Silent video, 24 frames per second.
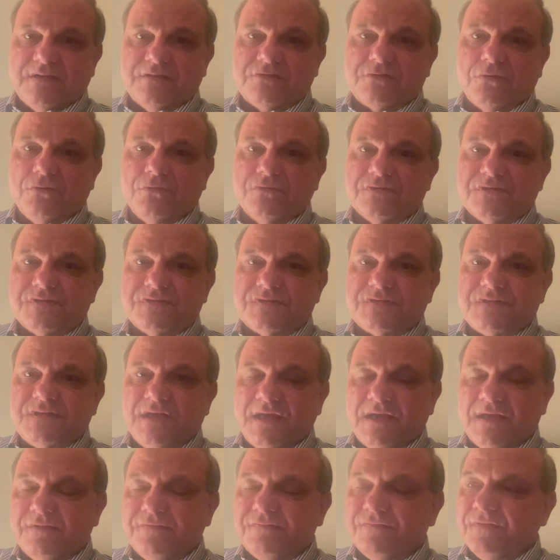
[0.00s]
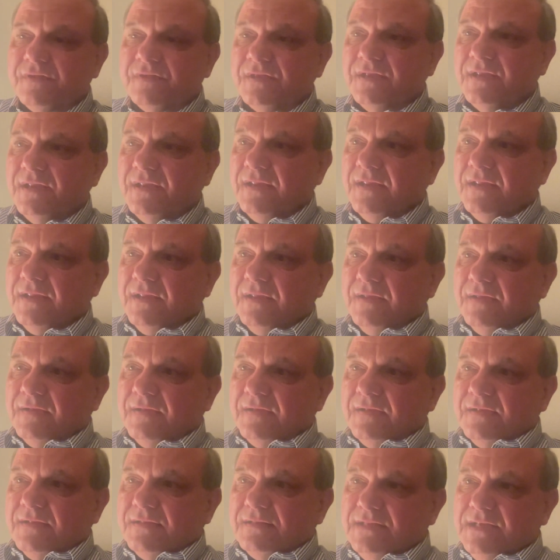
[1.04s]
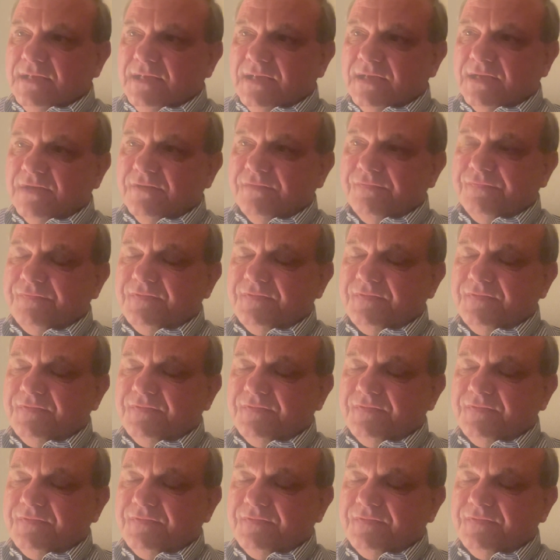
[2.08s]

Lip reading: drones they have. They have